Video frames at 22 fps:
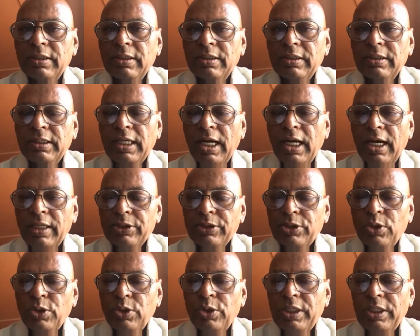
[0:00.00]
Yeah,
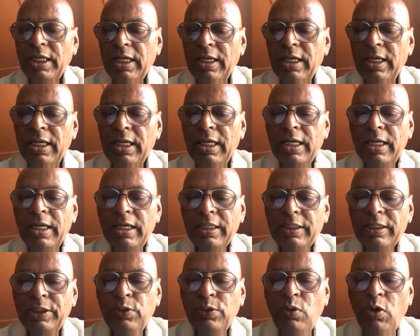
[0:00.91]
so
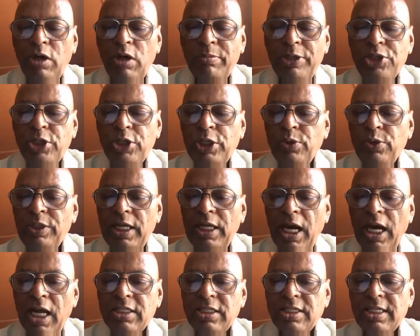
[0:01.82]
you want me to give the
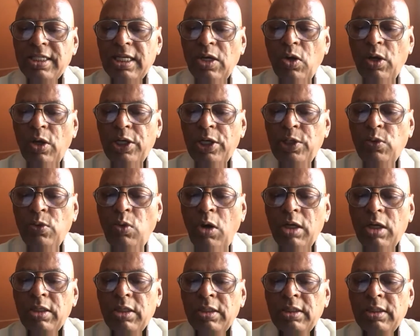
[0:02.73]
answer or you
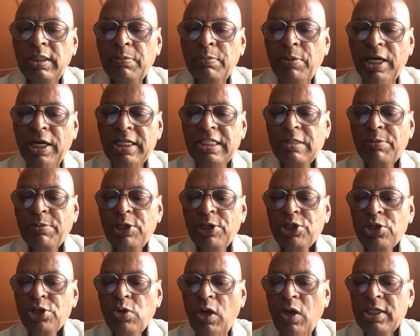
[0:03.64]
want the
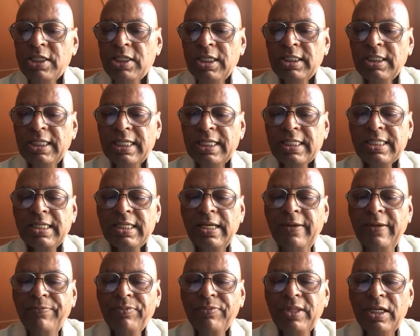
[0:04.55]
participants to answer this?
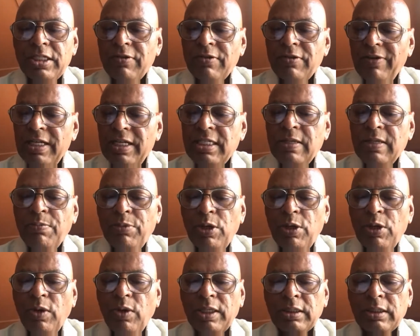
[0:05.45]
It's a very
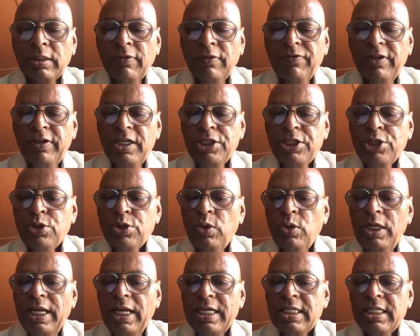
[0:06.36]
simple one. The first
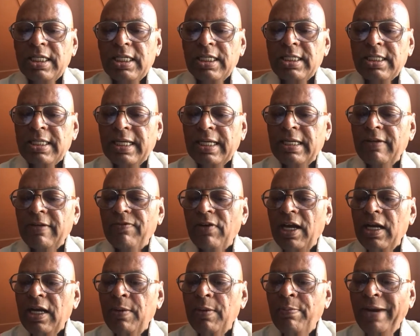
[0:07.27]
2 letters
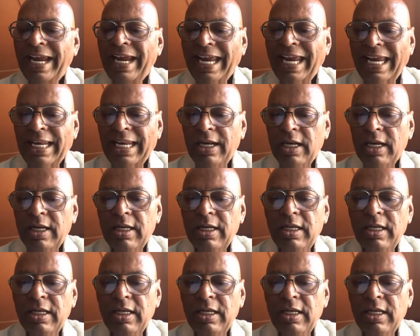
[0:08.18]
signify a male.